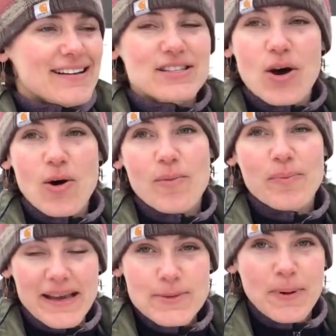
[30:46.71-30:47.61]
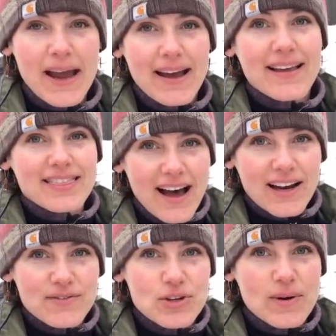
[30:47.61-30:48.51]
so Base Brat, I
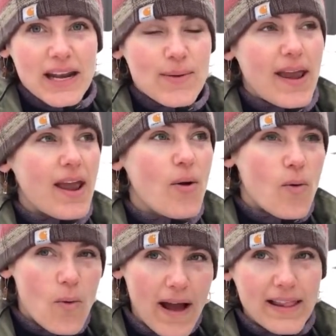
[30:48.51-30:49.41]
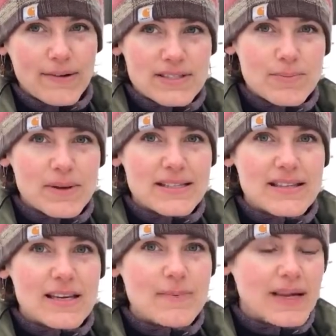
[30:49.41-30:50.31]
thought of you anyway while I was in
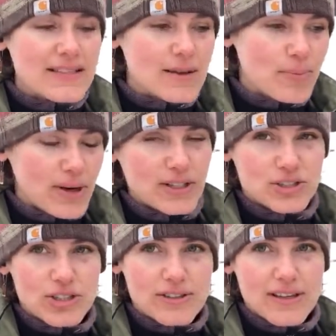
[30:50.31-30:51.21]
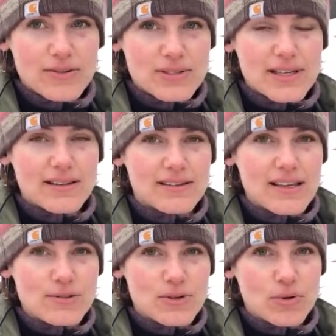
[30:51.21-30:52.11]
BC because I'm pretty sure that you said that
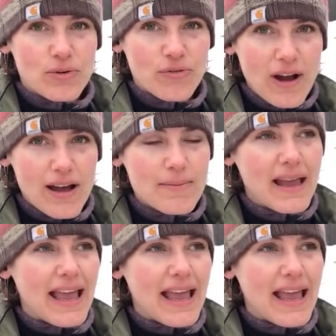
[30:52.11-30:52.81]
that's where you were from,